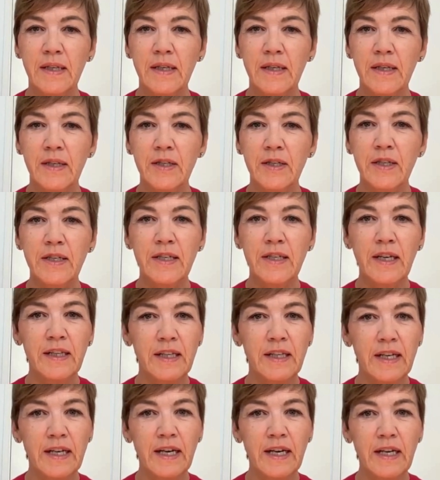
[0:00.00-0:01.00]
She said
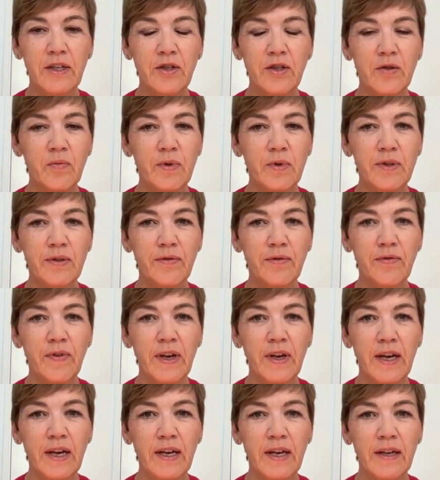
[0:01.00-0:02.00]
the election wasn't
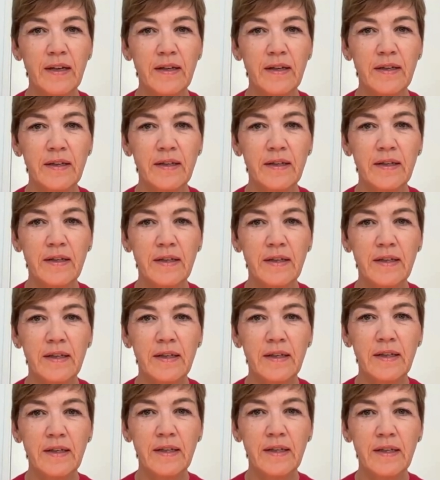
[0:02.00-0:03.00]
fair.
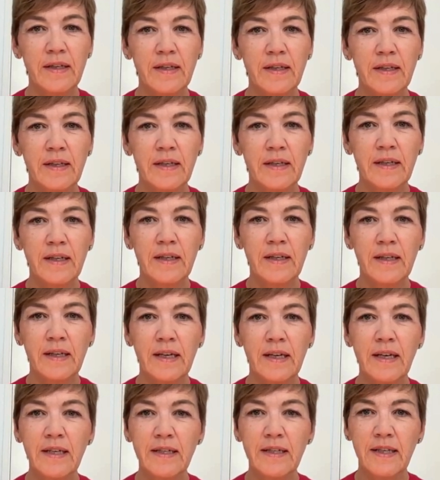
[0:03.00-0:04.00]

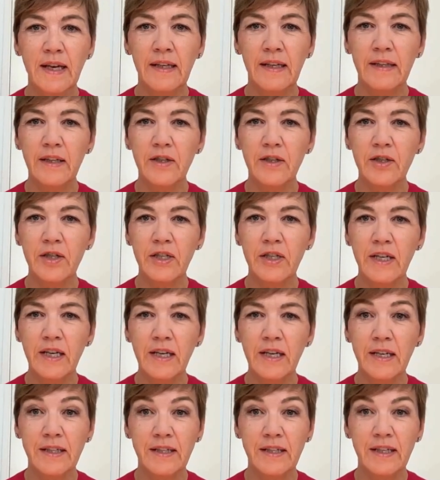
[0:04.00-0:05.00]
He said that
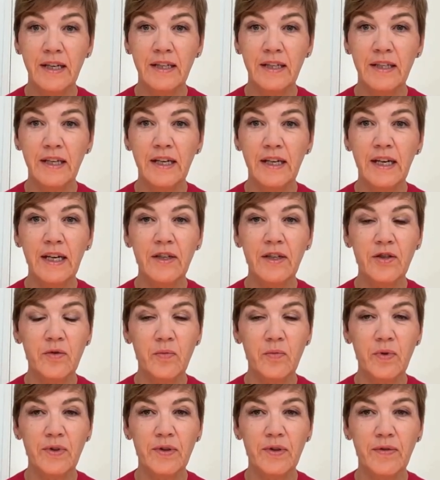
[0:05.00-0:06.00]
she had said the election
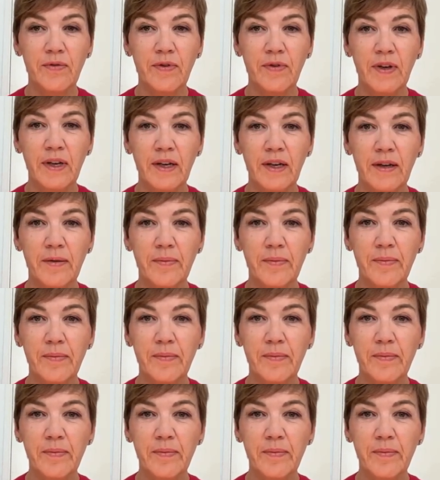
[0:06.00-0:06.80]
wasn't fair.